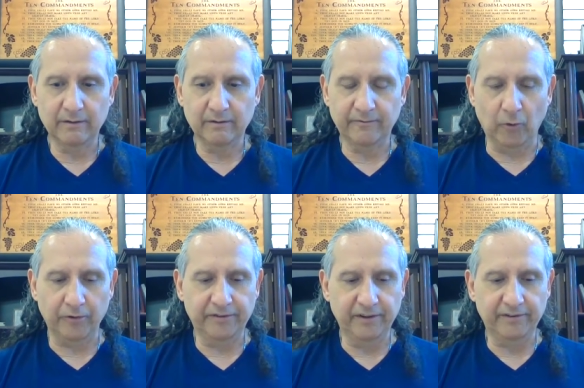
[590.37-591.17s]

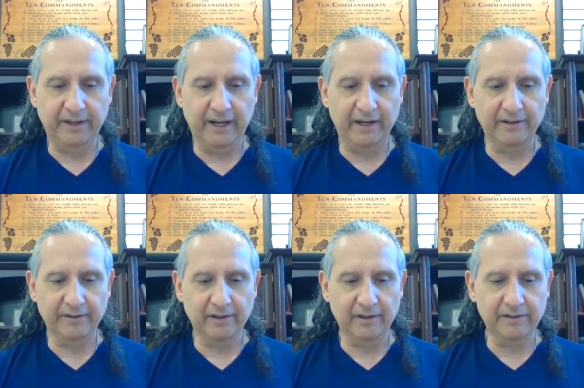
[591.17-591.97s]
forces, and
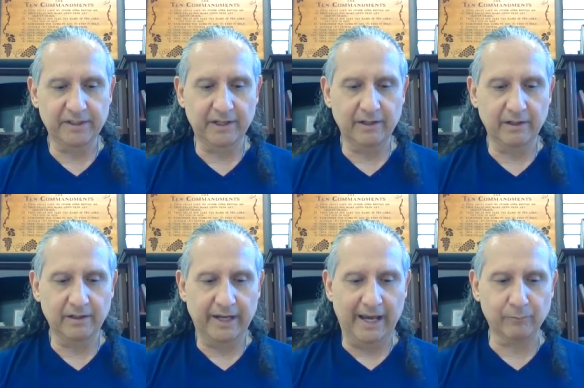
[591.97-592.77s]

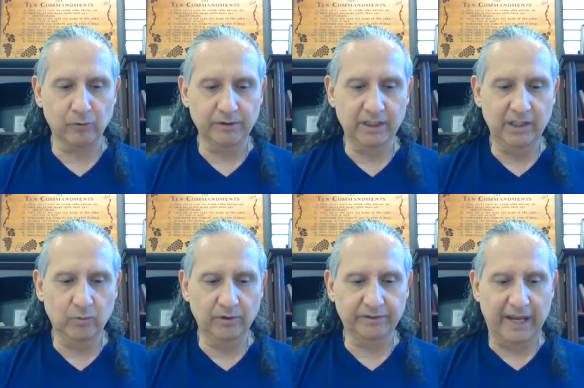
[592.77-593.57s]
Admiral Yi
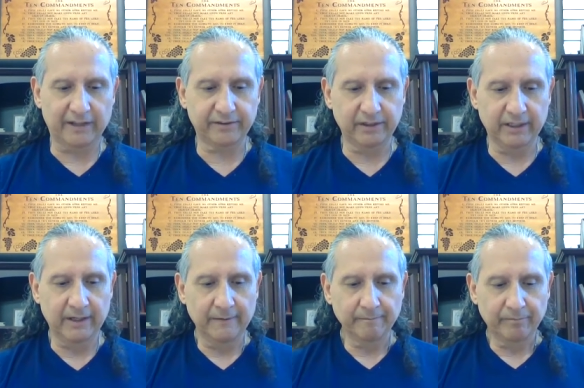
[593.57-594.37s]
was actually
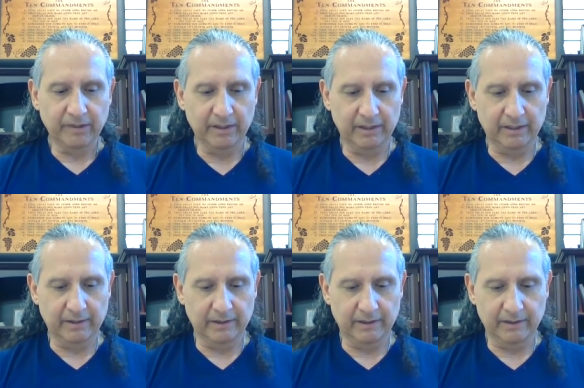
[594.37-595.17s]

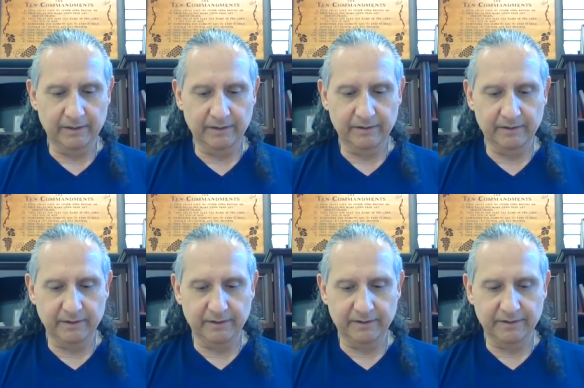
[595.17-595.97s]

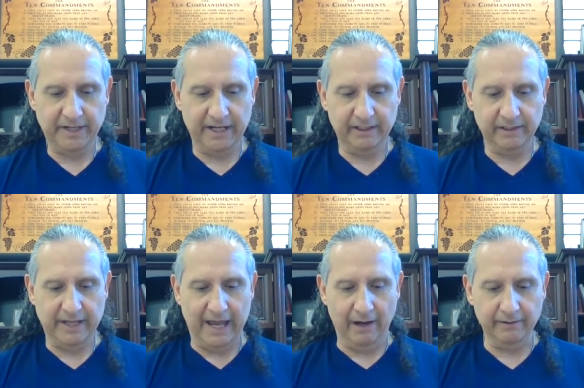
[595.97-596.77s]
taken
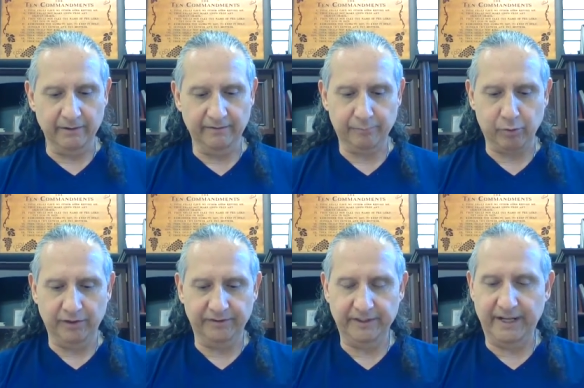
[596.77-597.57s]
out of
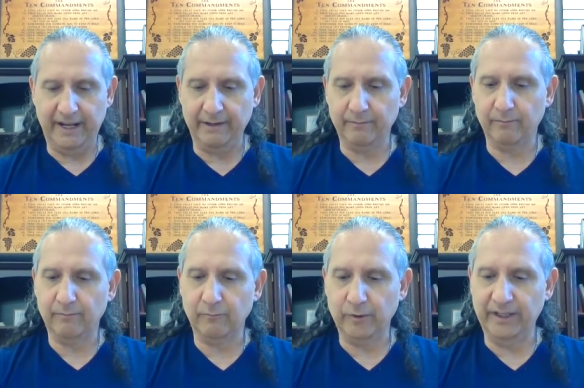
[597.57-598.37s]
prison and
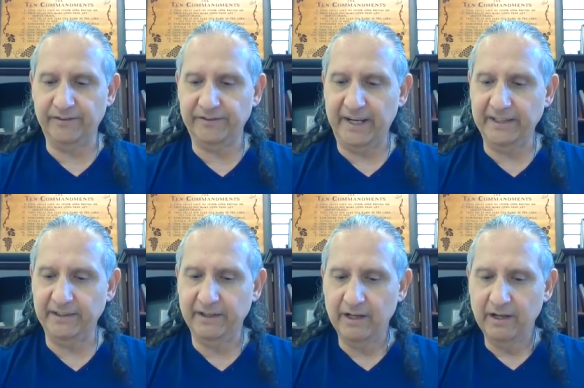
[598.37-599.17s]

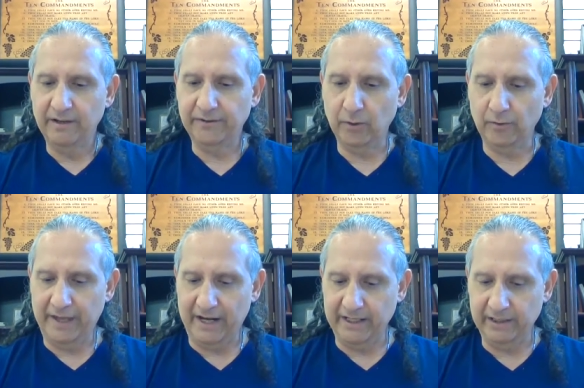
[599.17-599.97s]
reinstated so
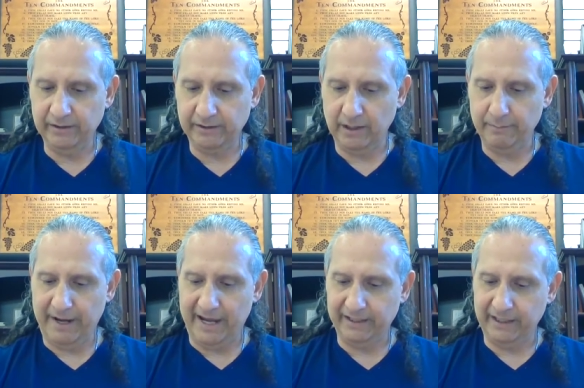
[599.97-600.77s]
that he could come
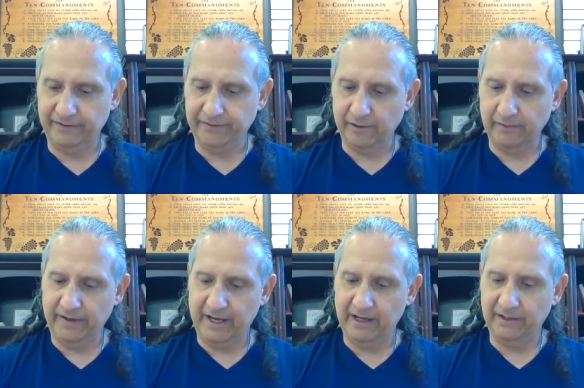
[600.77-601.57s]
back and serve
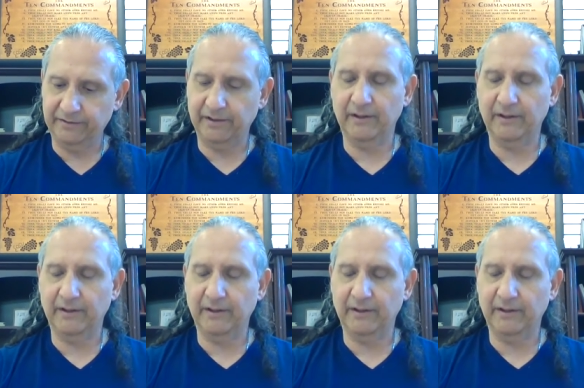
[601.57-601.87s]
as